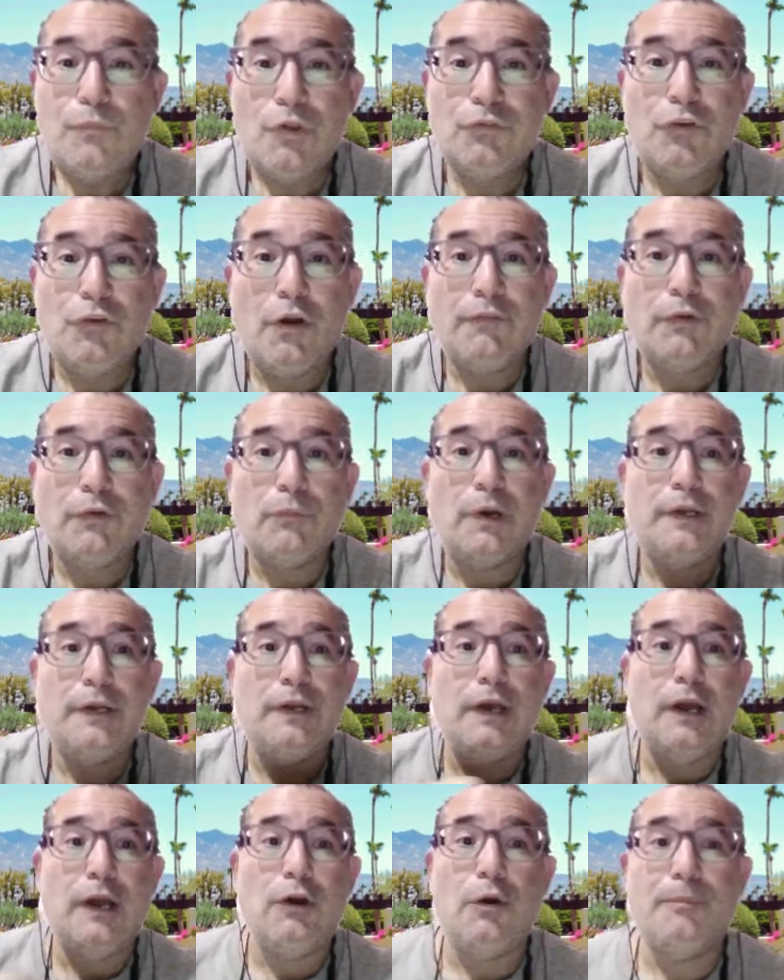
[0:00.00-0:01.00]
So, everyone,
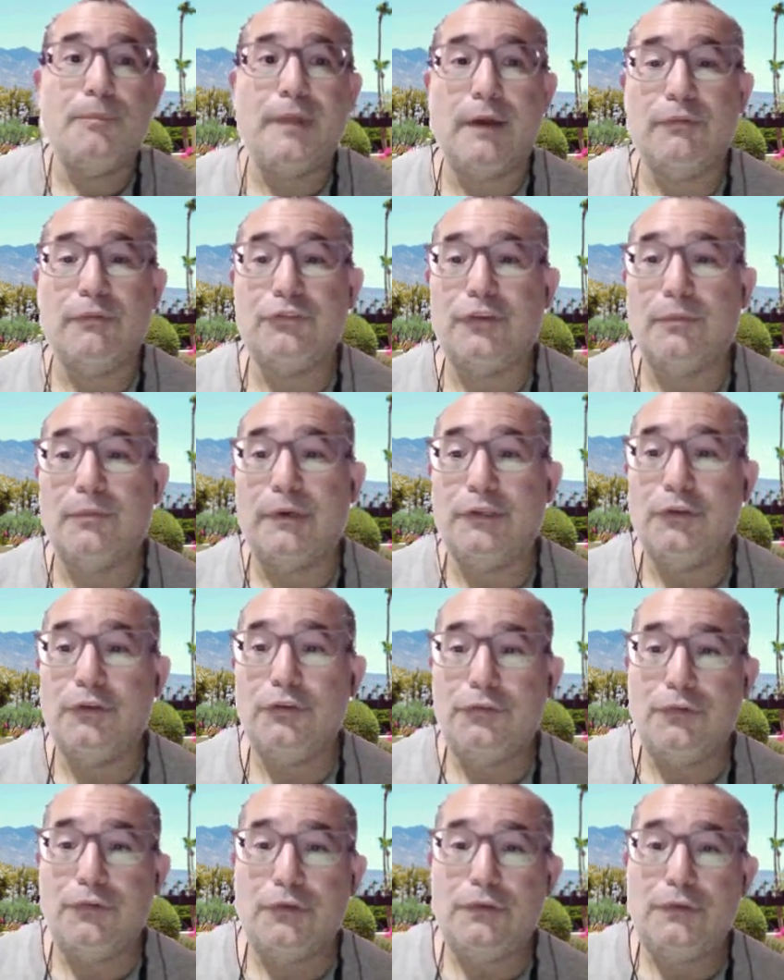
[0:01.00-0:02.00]
I hope that was somewhat
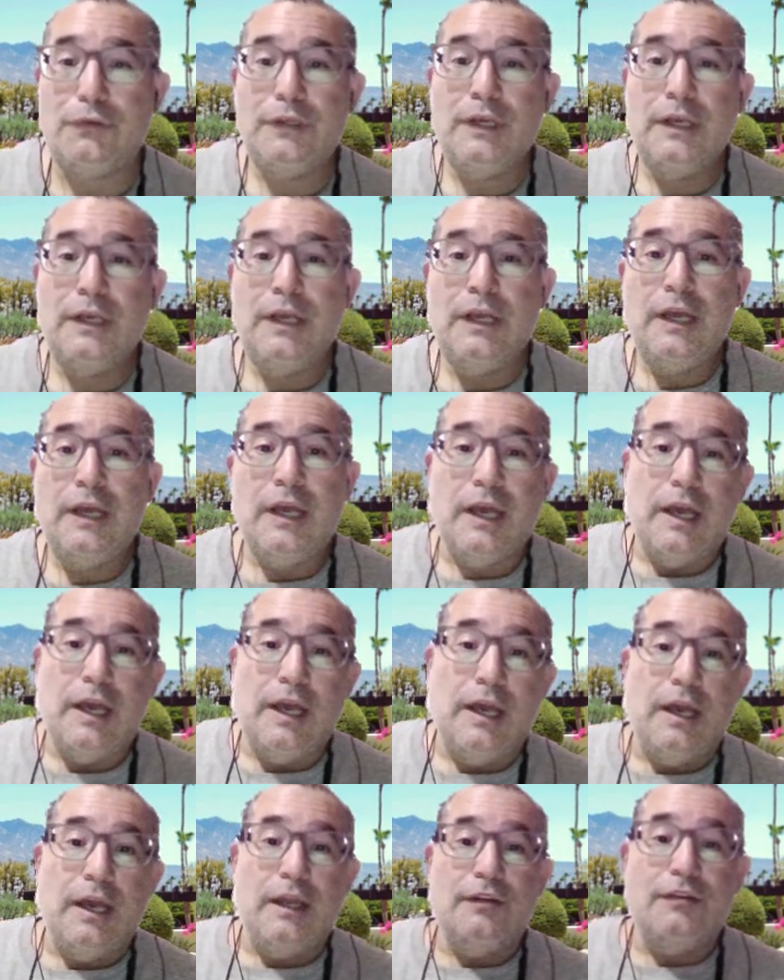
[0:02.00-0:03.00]
useful.
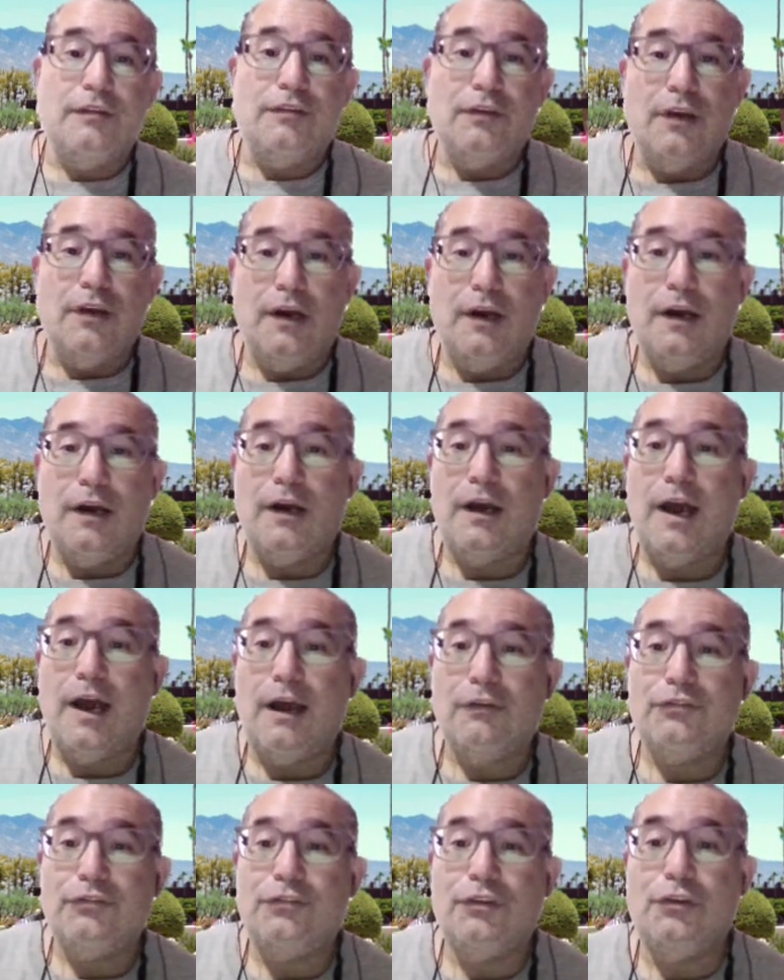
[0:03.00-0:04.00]
And
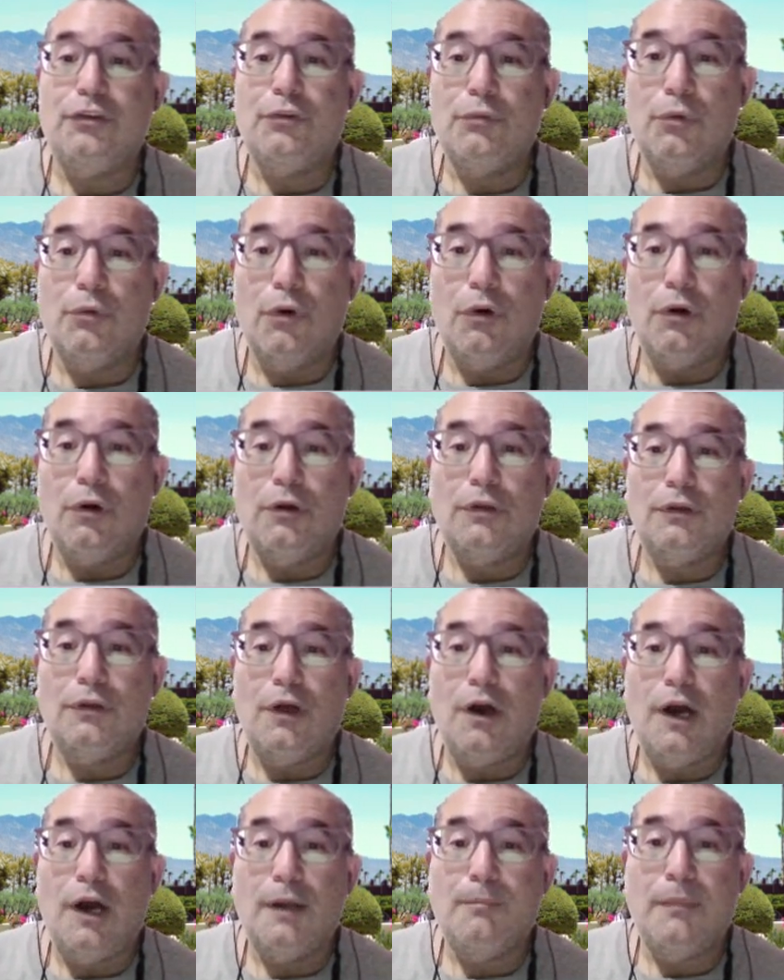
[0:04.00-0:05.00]
I'll see you all
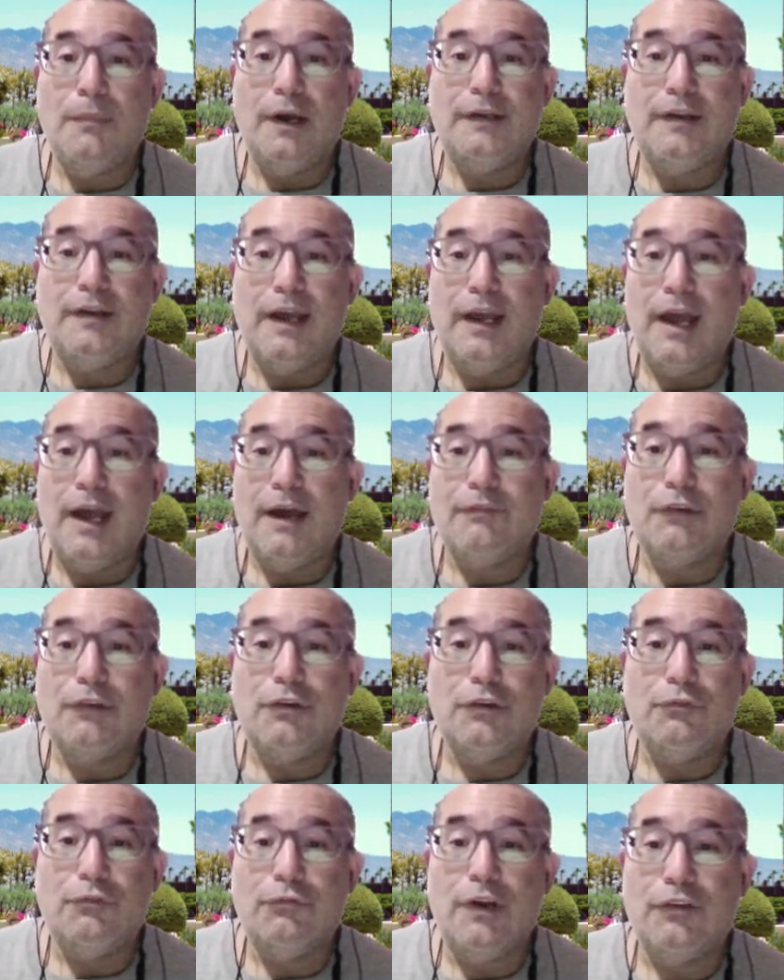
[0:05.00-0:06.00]
on Monday. Have a
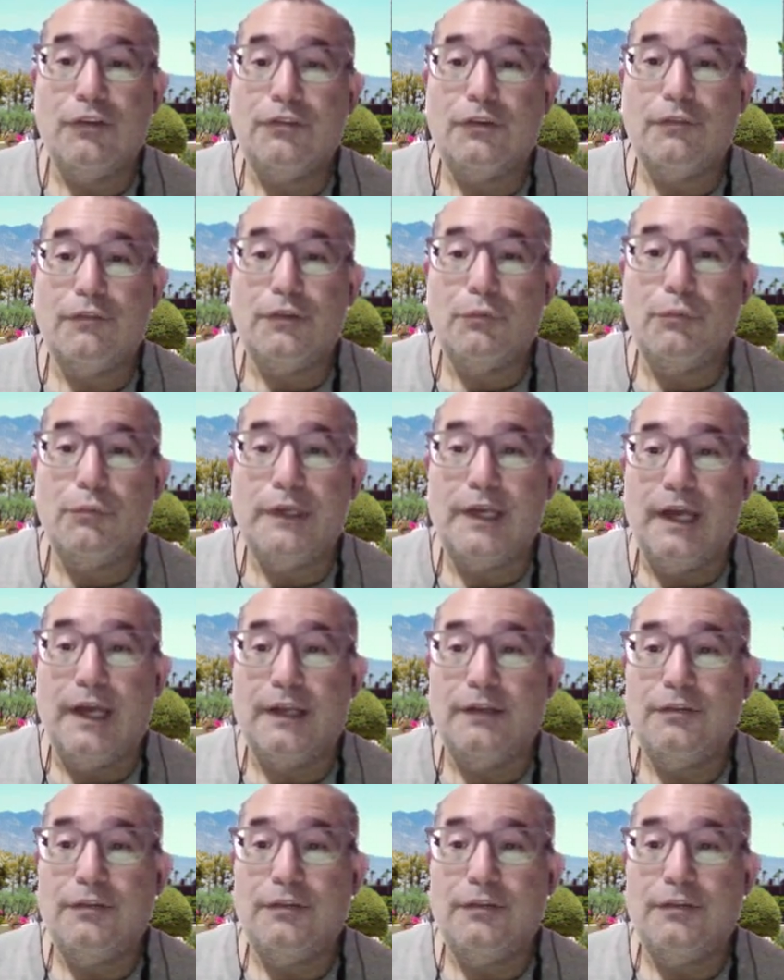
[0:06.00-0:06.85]
good rest of the weekend.